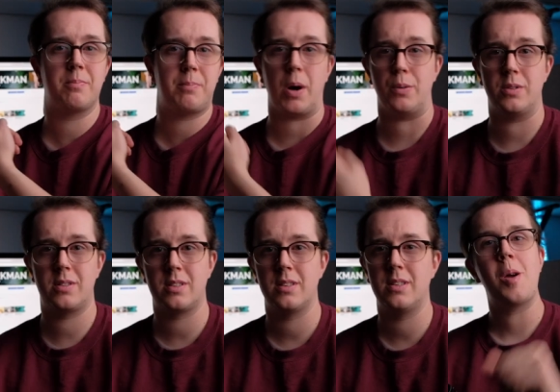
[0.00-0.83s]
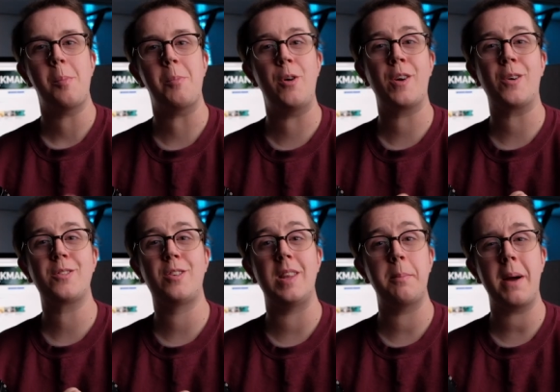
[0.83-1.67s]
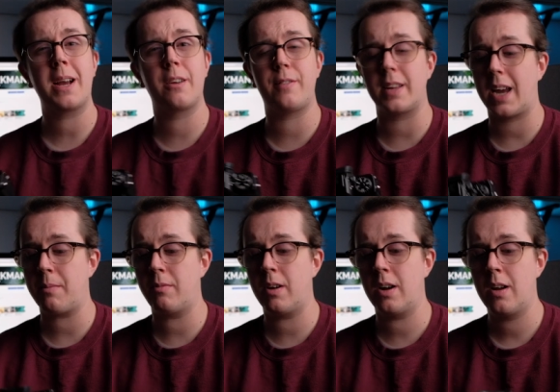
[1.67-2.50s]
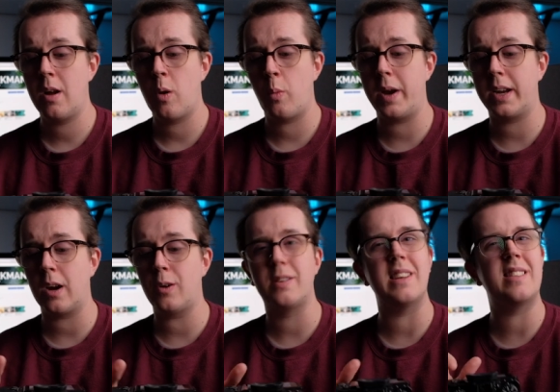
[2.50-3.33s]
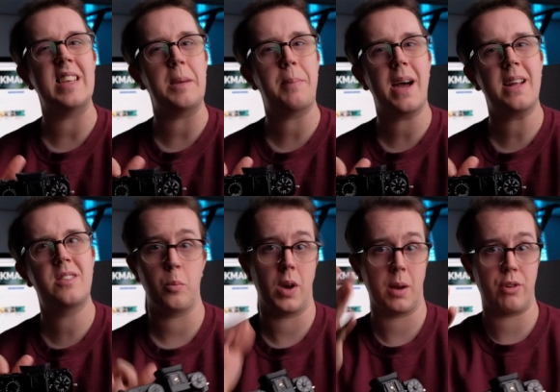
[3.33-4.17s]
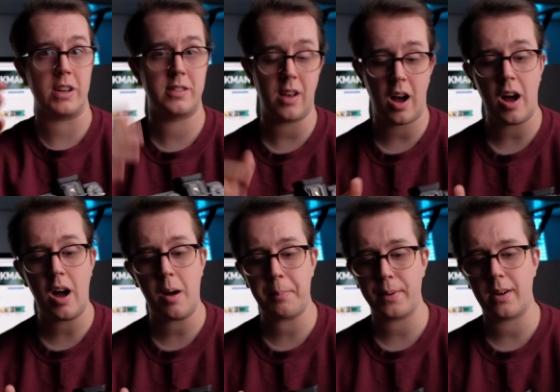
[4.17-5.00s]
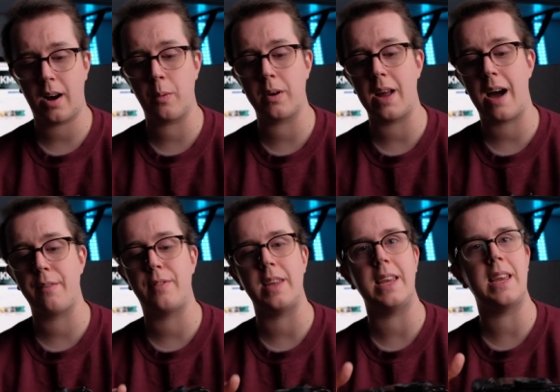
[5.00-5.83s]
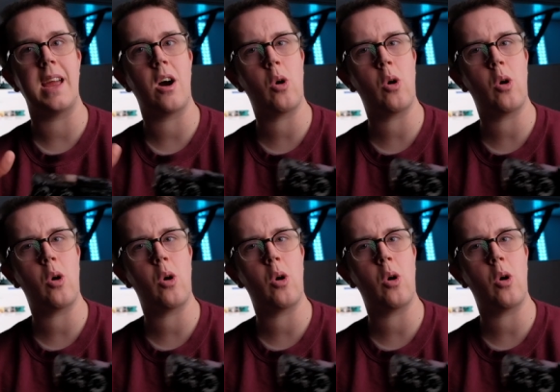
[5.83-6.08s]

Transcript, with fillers: post. Moving on to the back of the camera, we go to the D-pad. When I press up, I want to have the